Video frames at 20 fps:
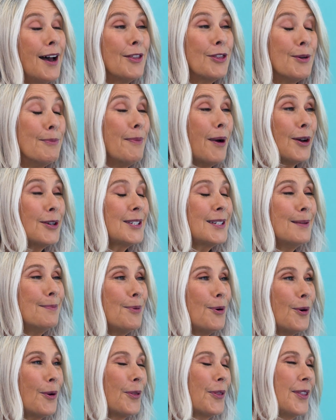The most
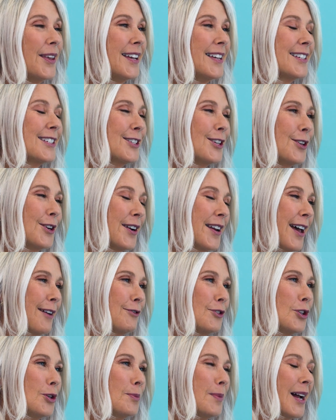important thing is to not
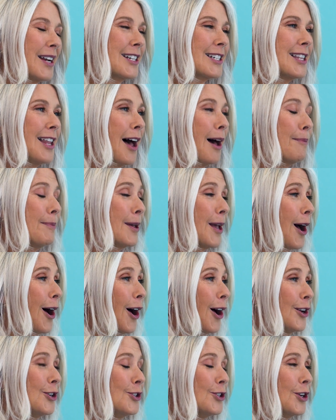have too much light
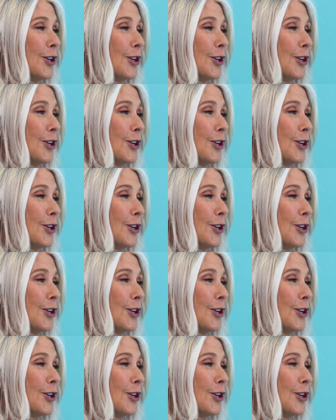behind